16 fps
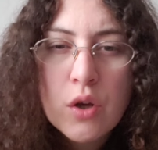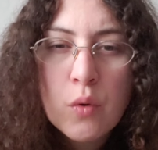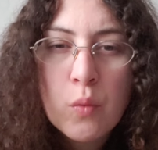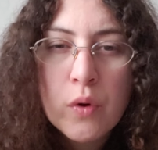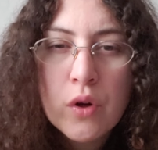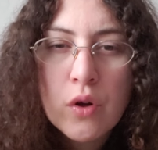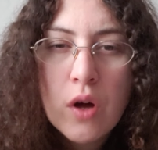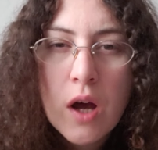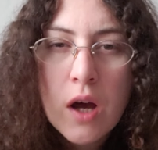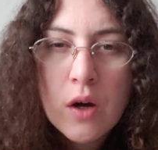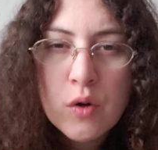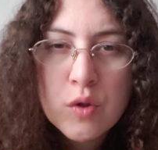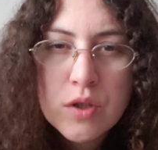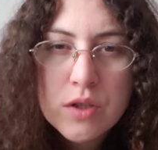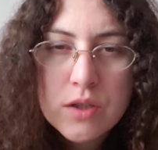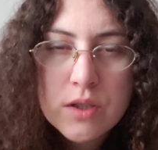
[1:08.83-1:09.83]
will
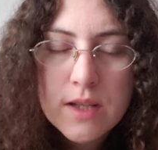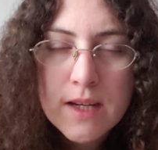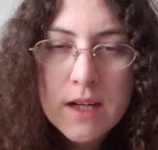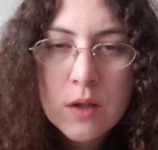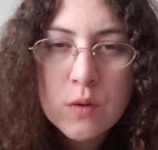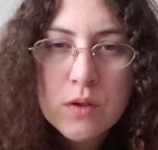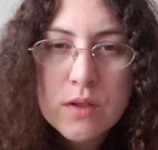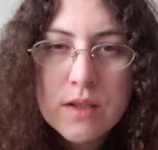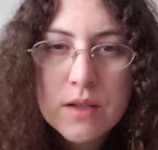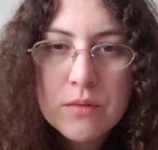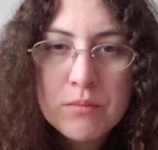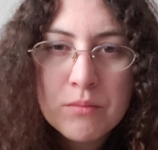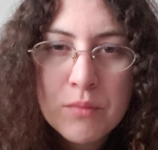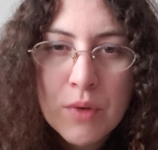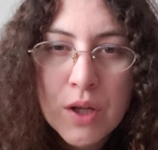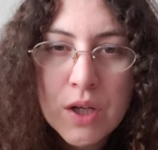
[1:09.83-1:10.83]
oust out
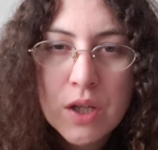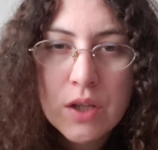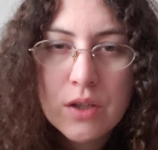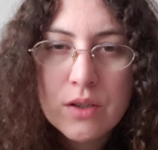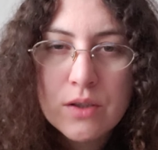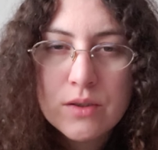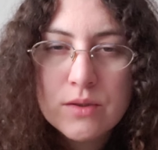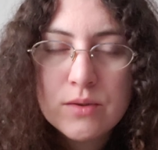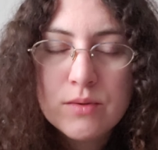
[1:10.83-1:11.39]
many.